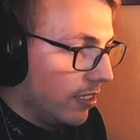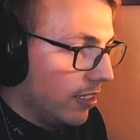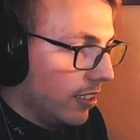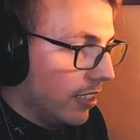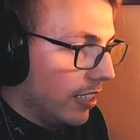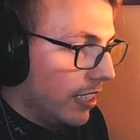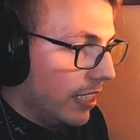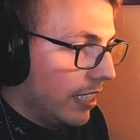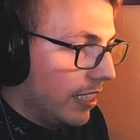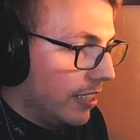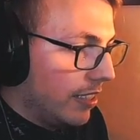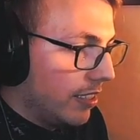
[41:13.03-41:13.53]

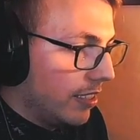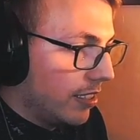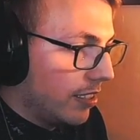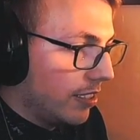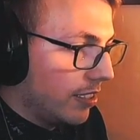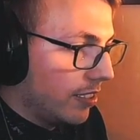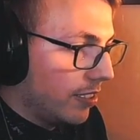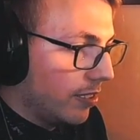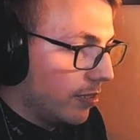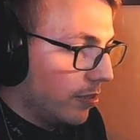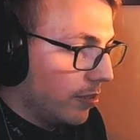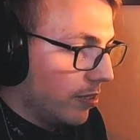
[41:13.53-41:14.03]
And
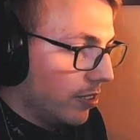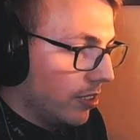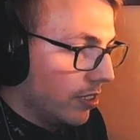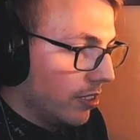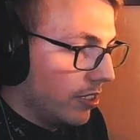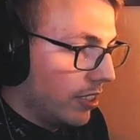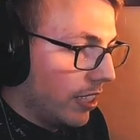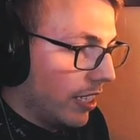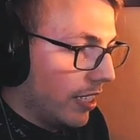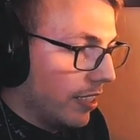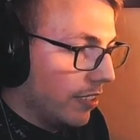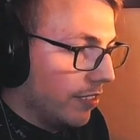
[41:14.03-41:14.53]
we
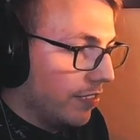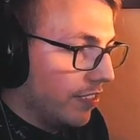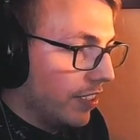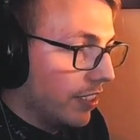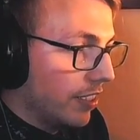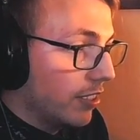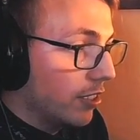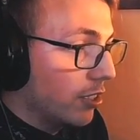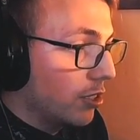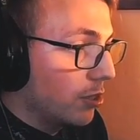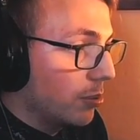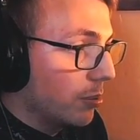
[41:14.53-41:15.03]
just gotta
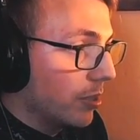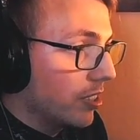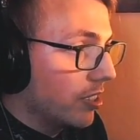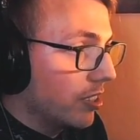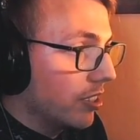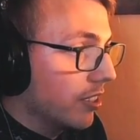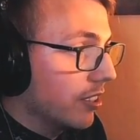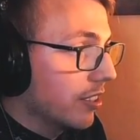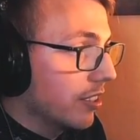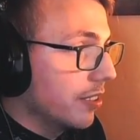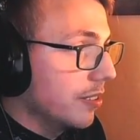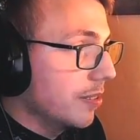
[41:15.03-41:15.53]
flick the switch
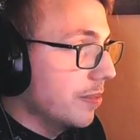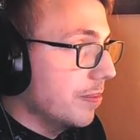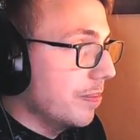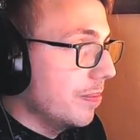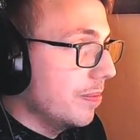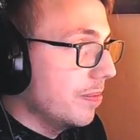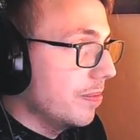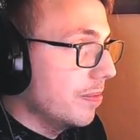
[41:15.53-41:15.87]
in here.